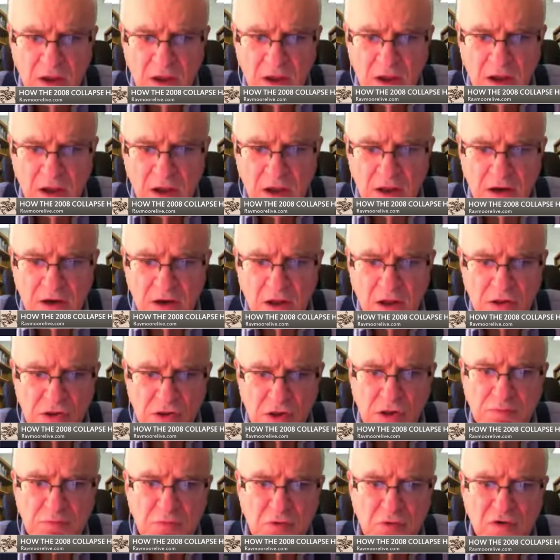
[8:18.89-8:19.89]
And so
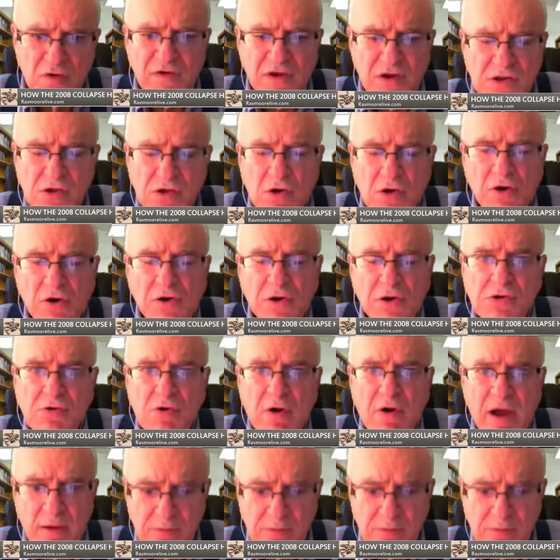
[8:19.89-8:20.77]
this movie sort of describes